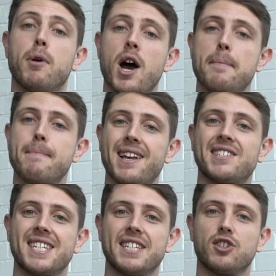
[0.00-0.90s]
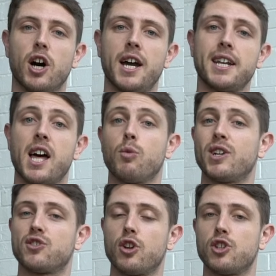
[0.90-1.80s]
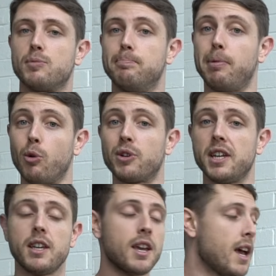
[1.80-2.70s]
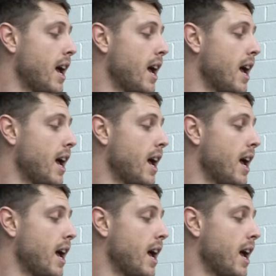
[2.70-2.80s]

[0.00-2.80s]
my massing diet, otherwise known as bulking,